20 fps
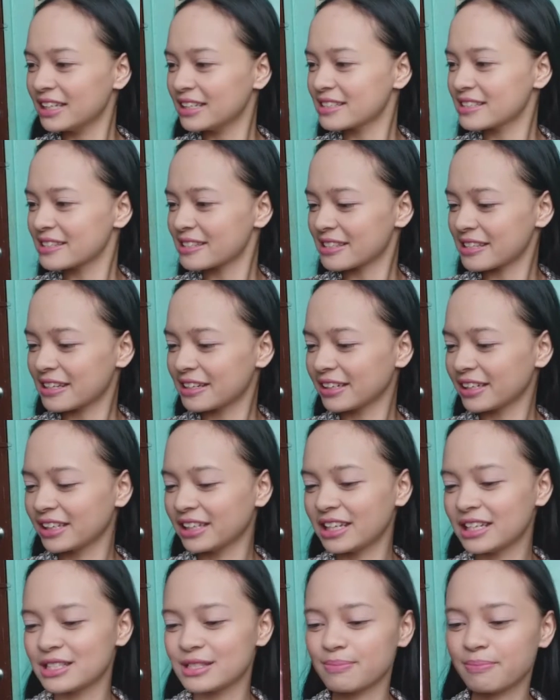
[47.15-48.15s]
It's still
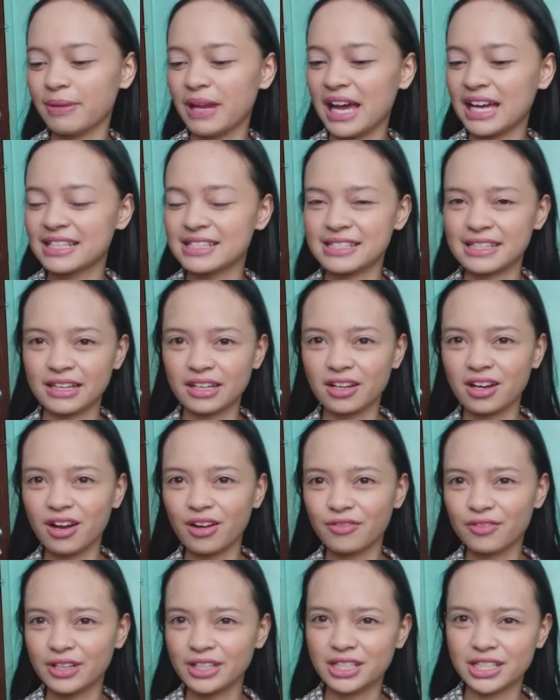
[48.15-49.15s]
in its plastic
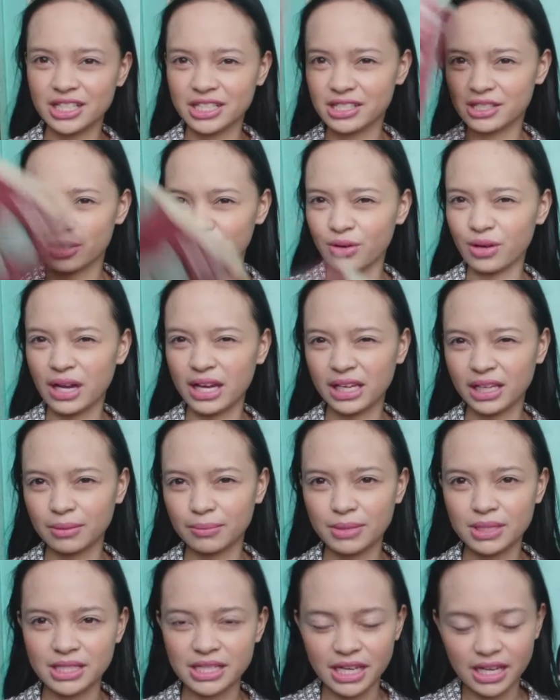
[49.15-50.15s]
cover just so I
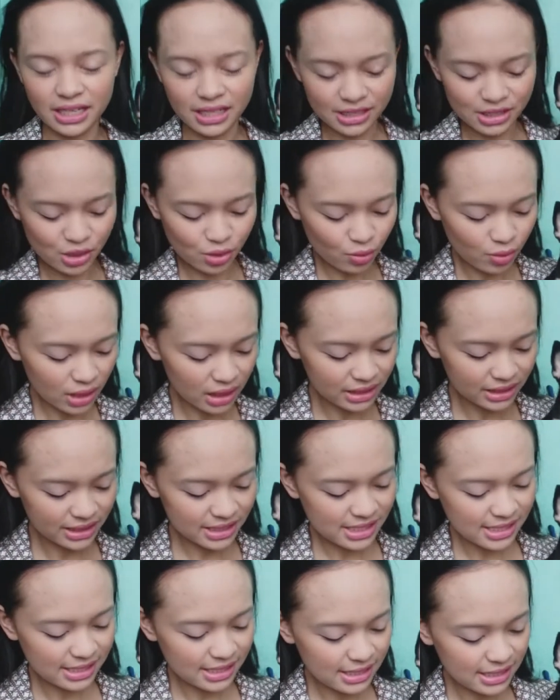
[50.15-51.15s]
can maintain its
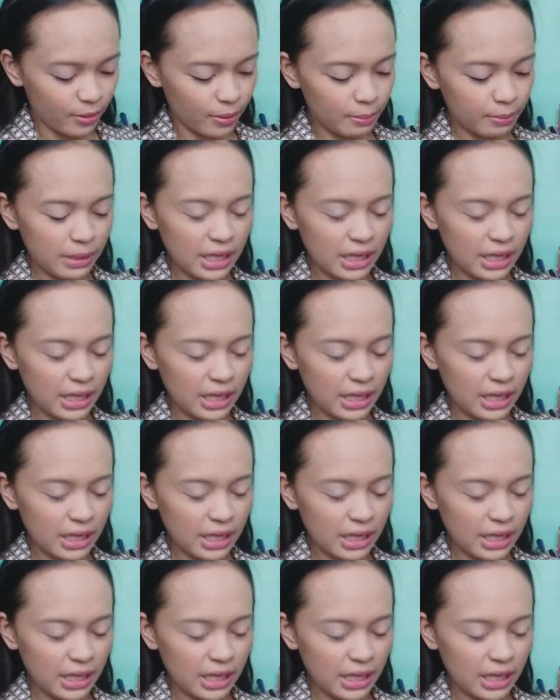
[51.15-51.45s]
quality.